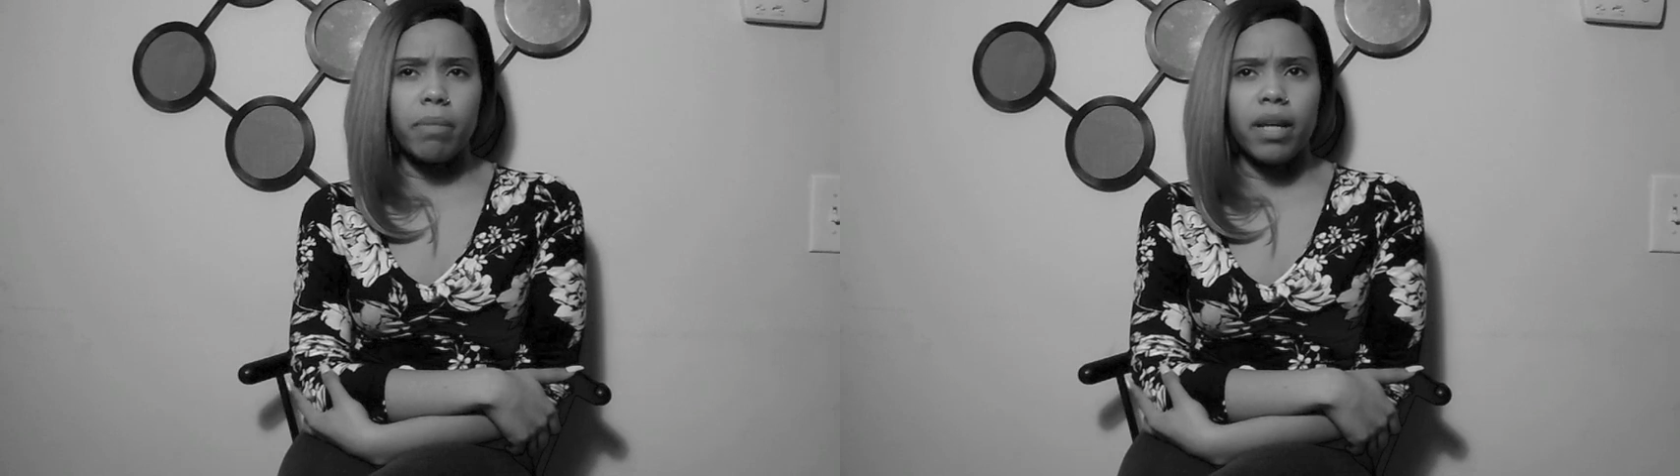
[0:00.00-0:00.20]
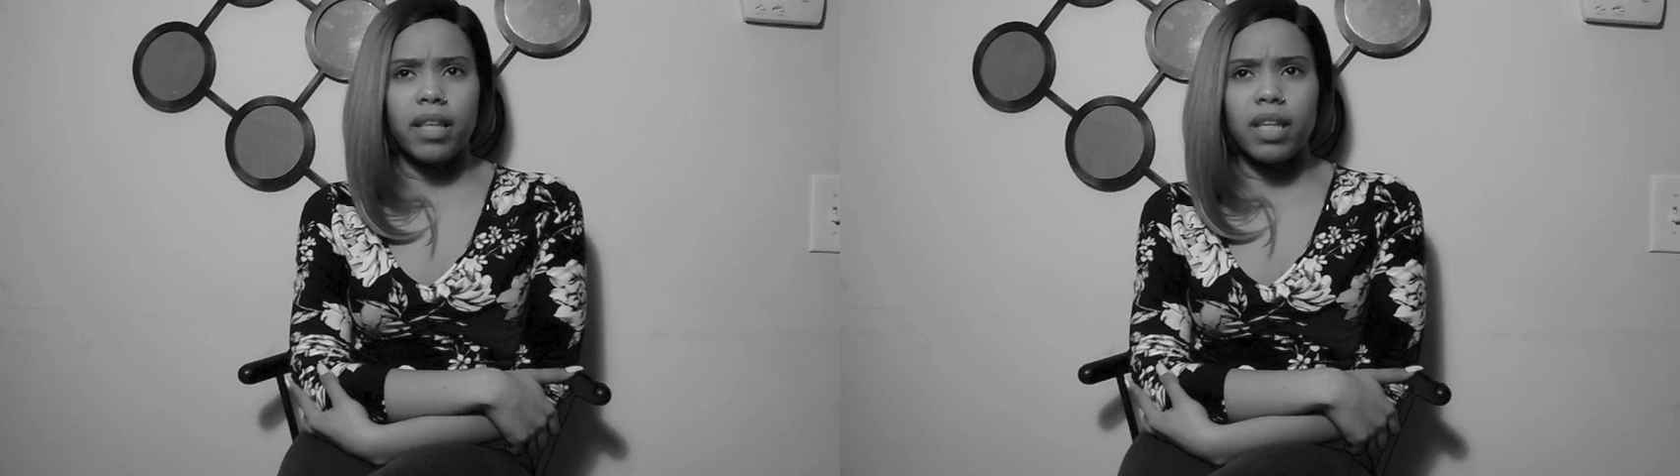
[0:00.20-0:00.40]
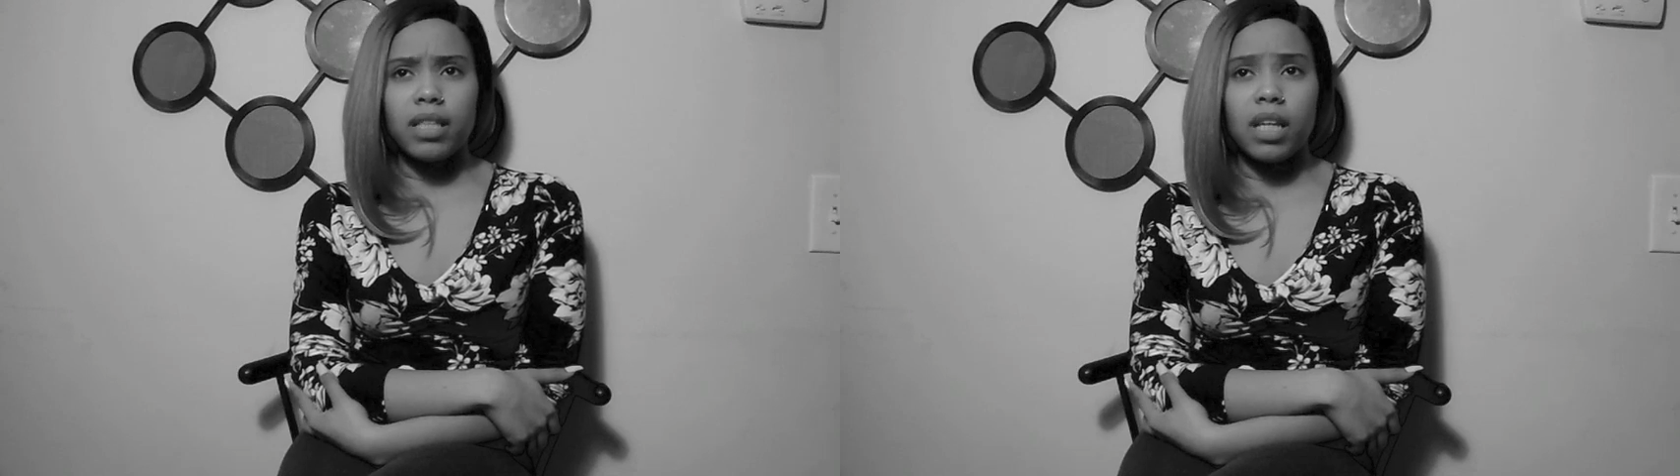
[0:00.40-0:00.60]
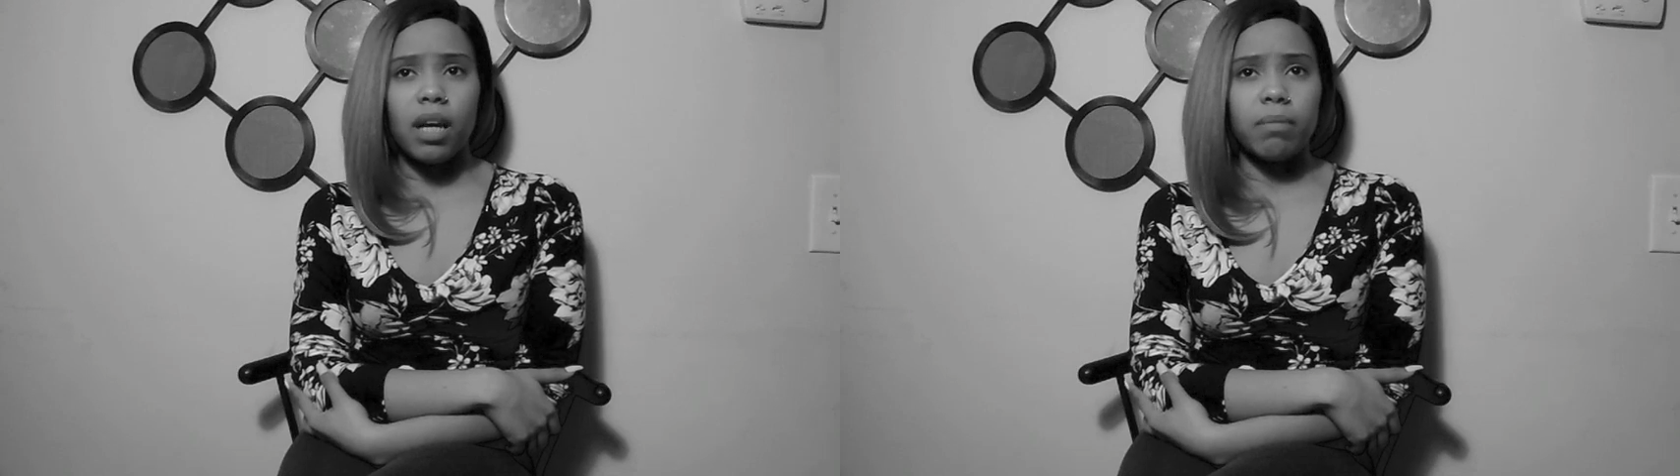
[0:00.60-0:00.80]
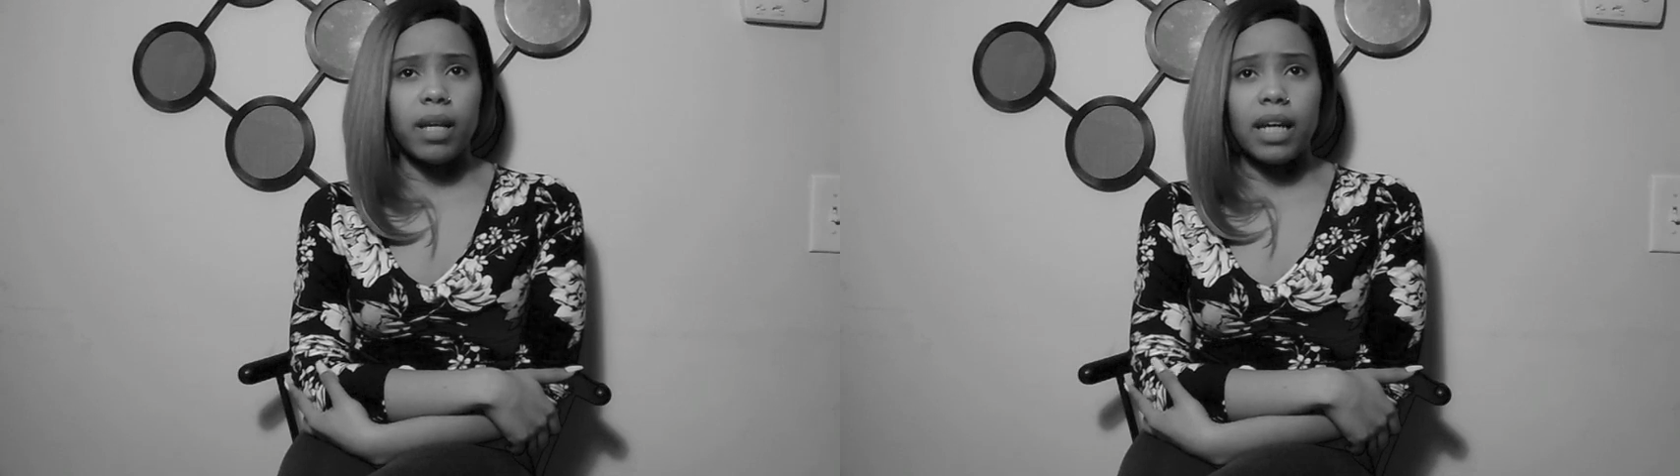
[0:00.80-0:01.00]
but at that
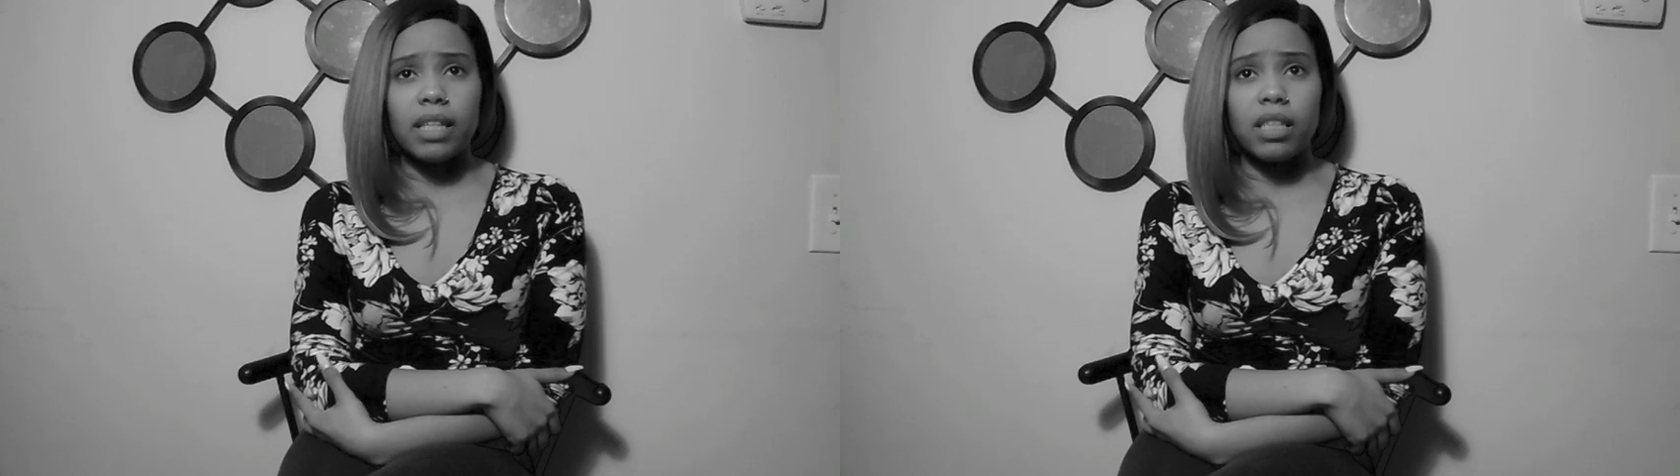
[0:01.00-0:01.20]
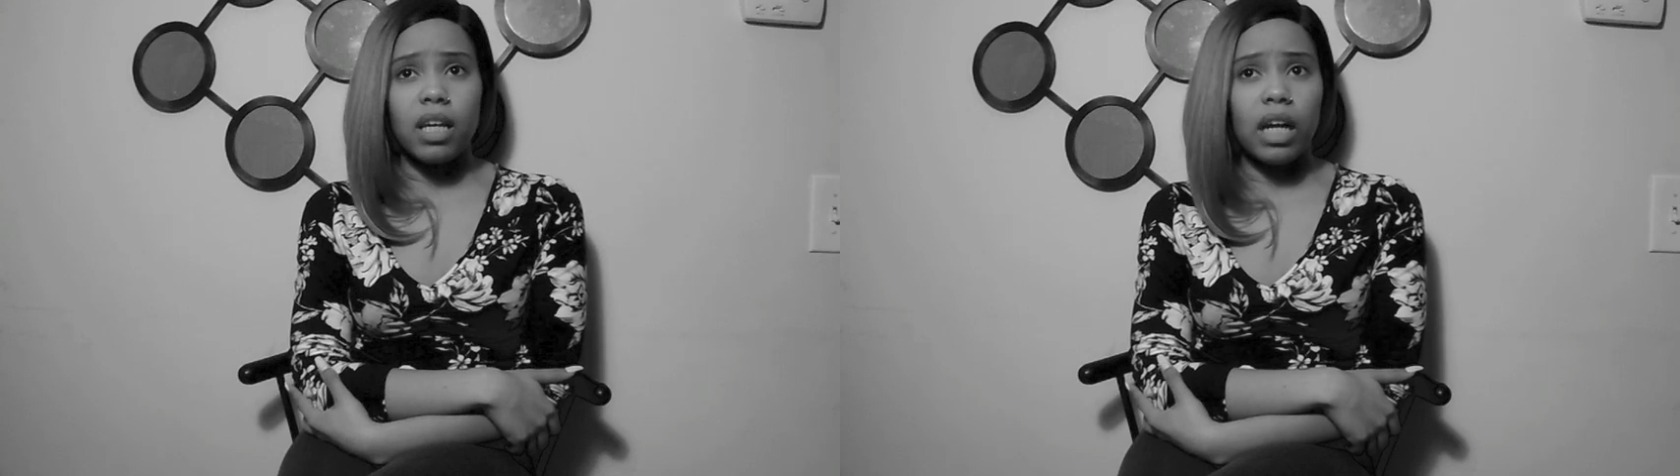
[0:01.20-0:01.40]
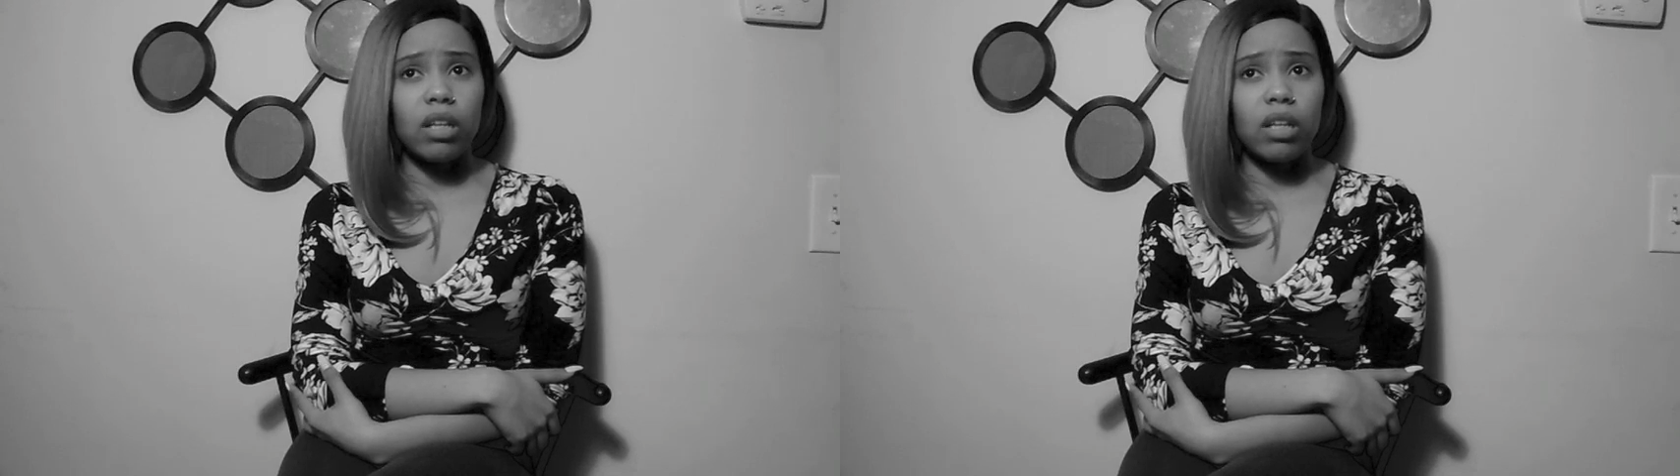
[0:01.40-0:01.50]
time, like I said,